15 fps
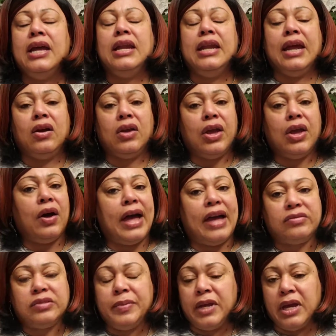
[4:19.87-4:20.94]
Now, y'all
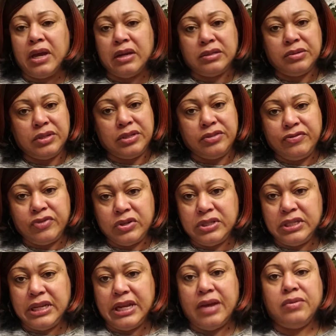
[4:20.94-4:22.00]
have to be honest with you. The first
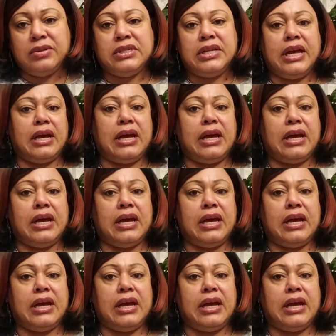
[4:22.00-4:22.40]
thing I was like,